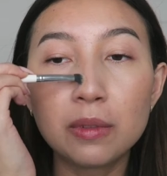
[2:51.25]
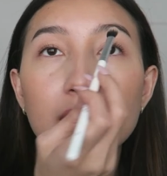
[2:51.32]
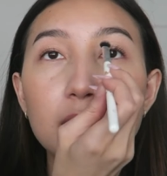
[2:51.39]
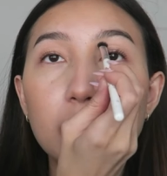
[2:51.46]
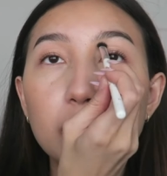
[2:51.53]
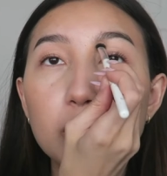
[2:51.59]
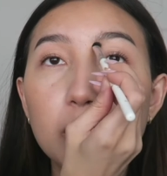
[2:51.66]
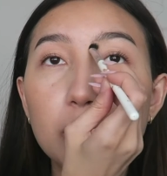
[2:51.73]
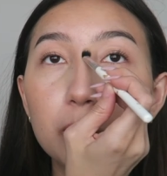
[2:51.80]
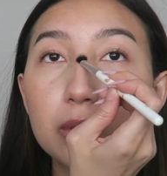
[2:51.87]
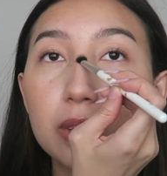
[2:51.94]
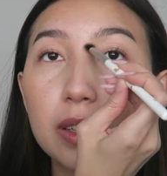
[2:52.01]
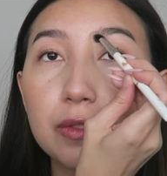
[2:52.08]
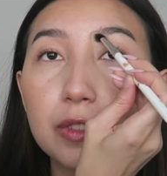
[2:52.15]
You know, I was
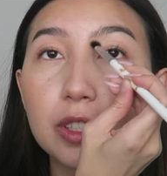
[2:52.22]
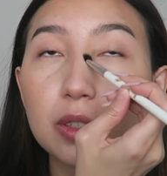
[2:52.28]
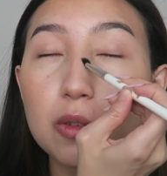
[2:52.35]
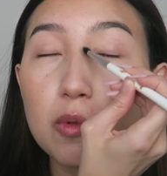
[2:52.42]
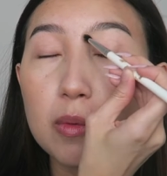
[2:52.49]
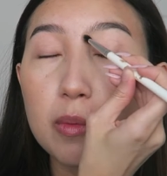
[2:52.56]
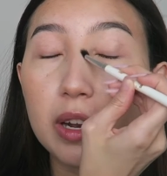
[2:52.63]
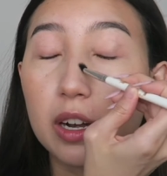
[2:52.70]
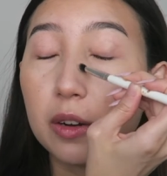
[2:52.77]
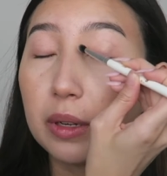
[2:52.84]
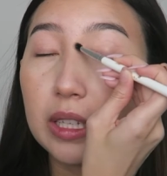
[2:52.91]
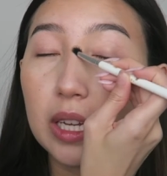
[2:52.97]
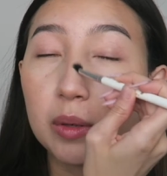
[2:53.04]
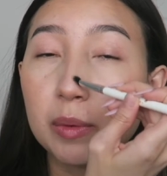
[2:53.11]
always late for school, but I
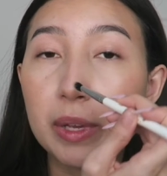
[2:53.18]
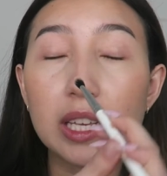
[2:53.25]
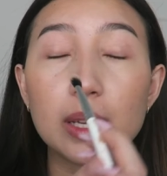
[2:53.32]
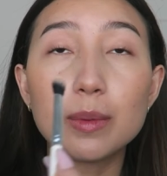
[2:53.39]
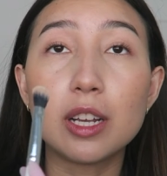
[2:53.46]
always have my makeup